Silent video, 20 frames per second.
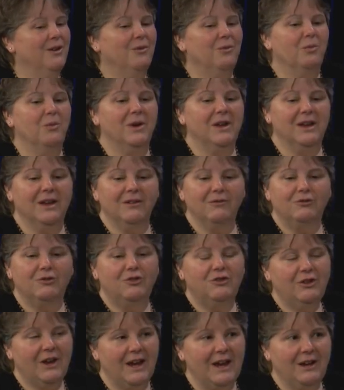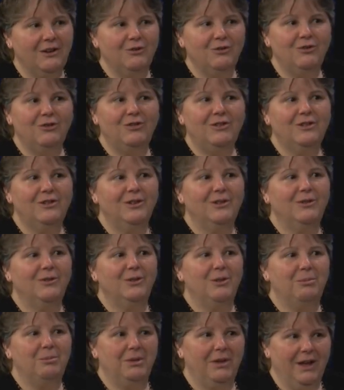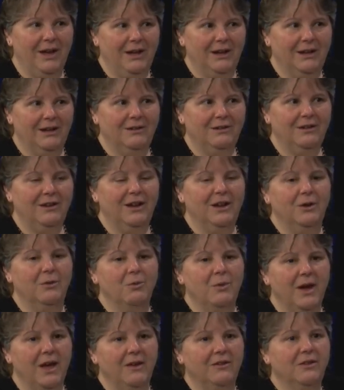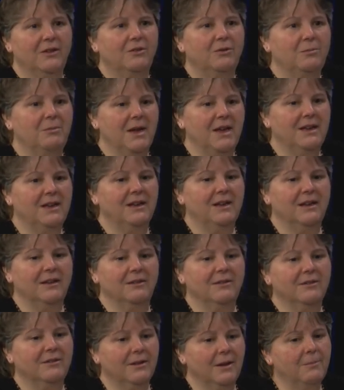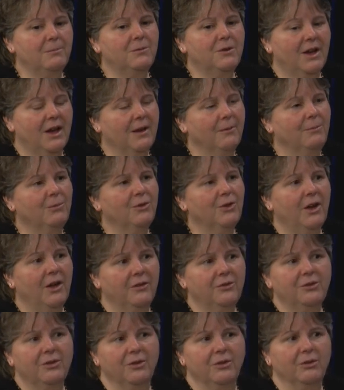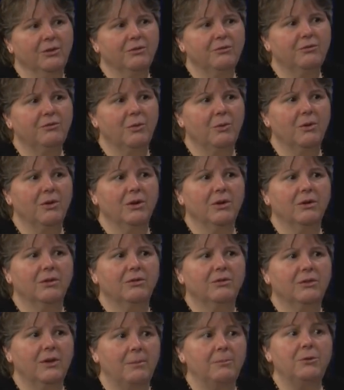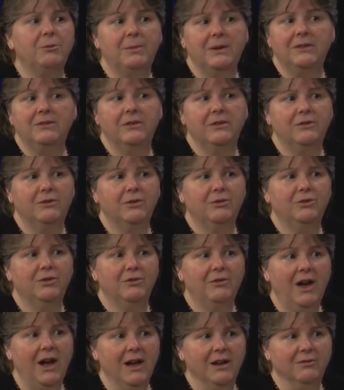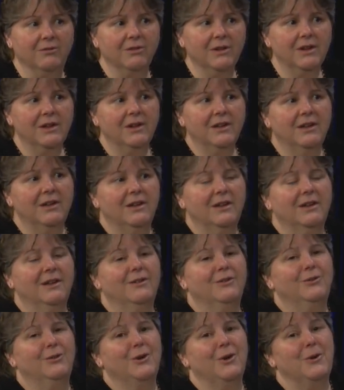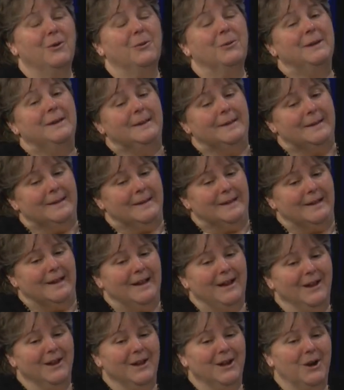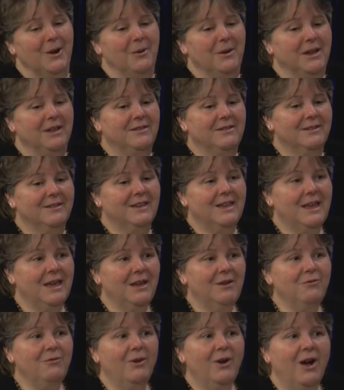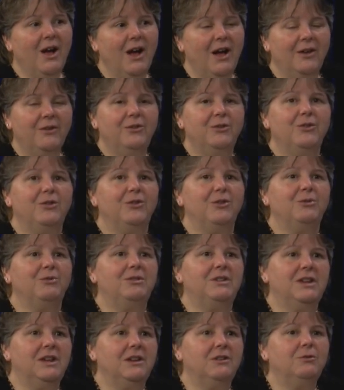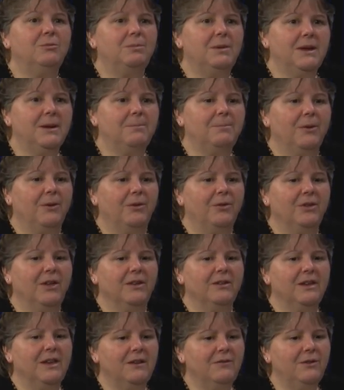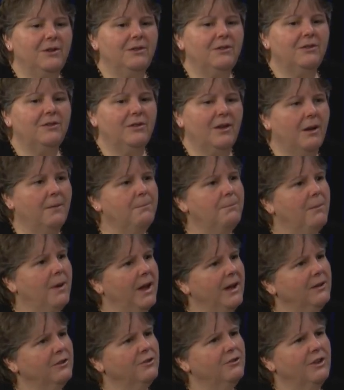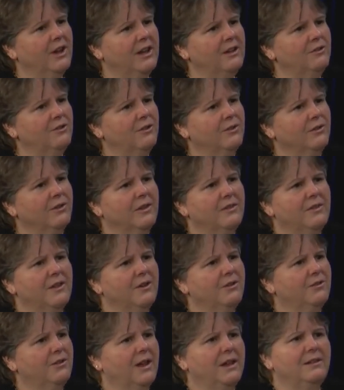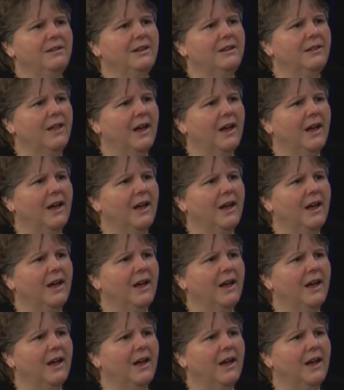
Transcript: We have changed the planet in a way that's making it sometimes hostile for some species to survive. So, you know, it's the key for us to teach people that even some minor changes in their daily